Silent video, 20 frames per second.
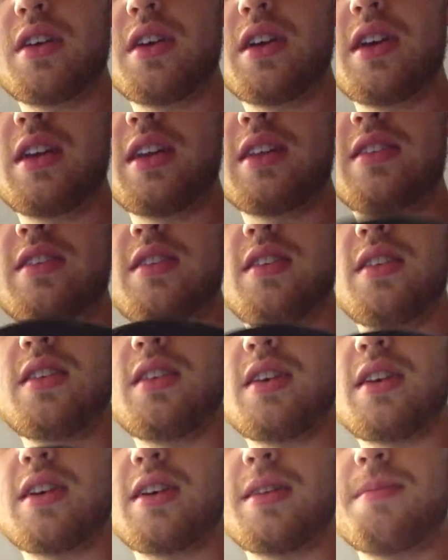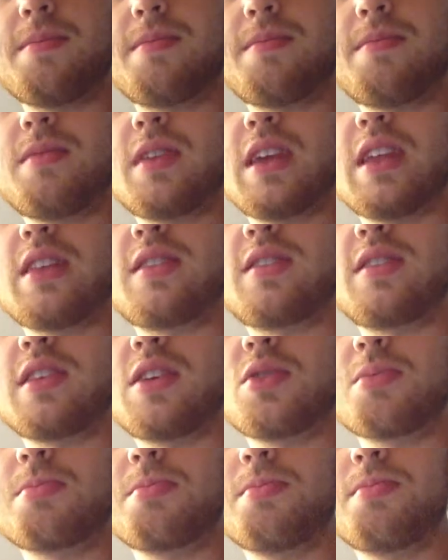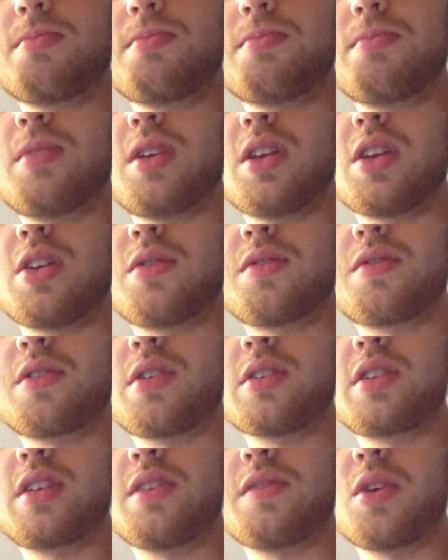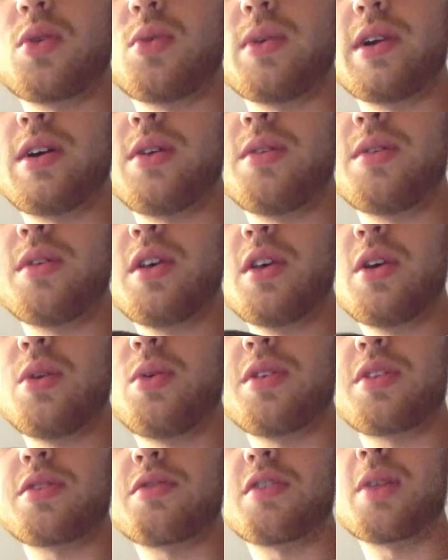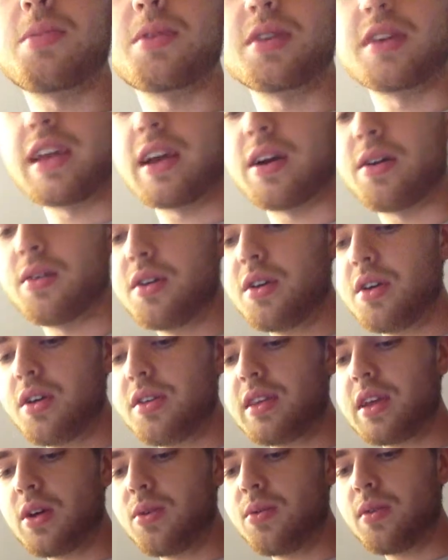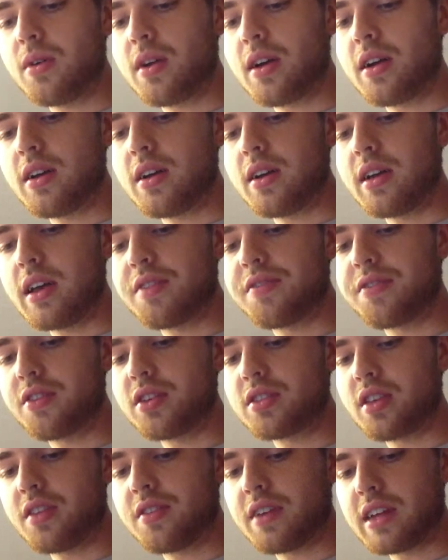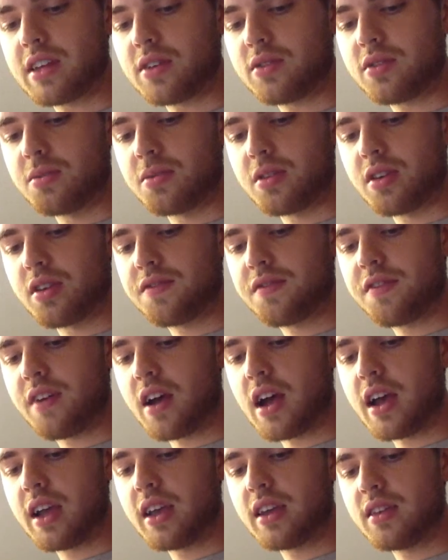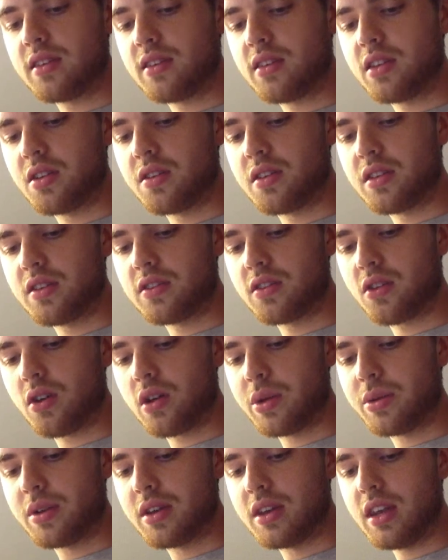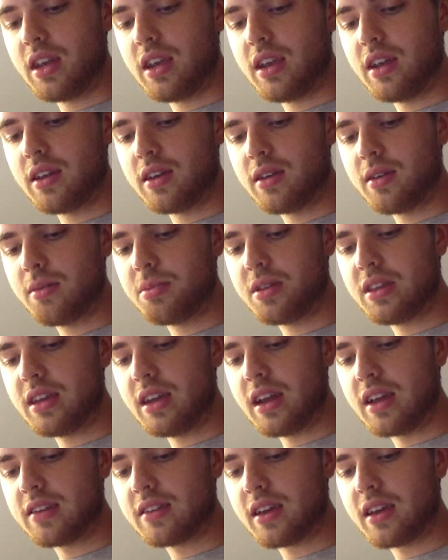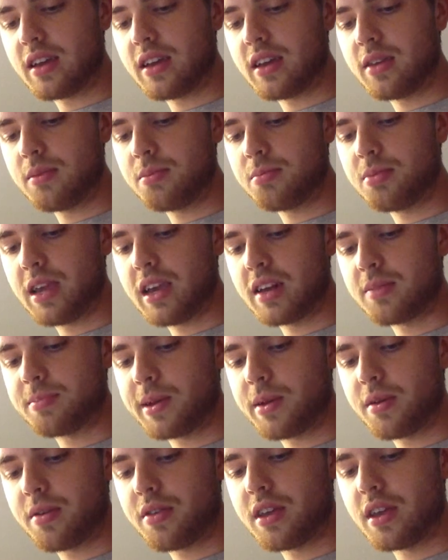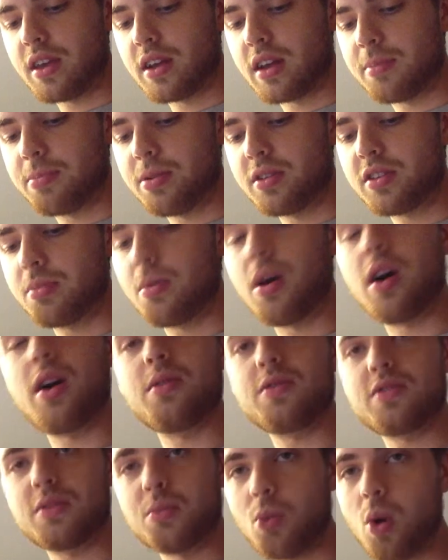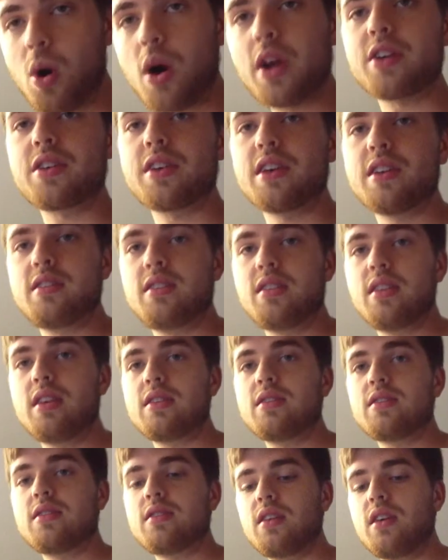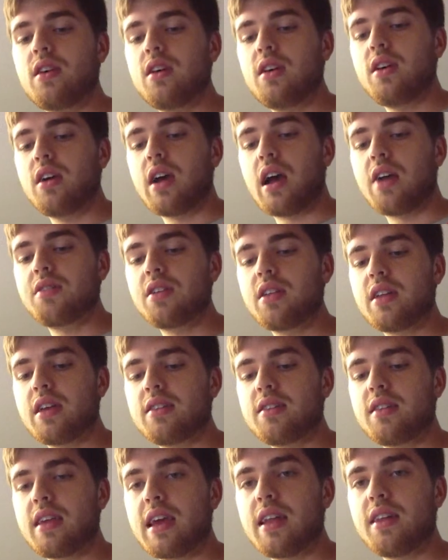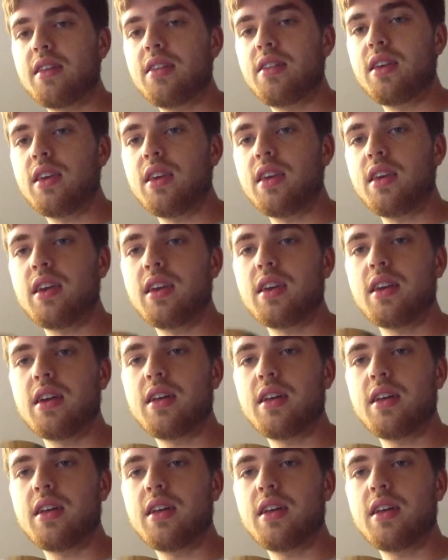and it's sealed, relatively well with the rubber. Now, at first I thought this would be fine. This is all I would need. But then as I began to play with it and I put some water into this, I realized that the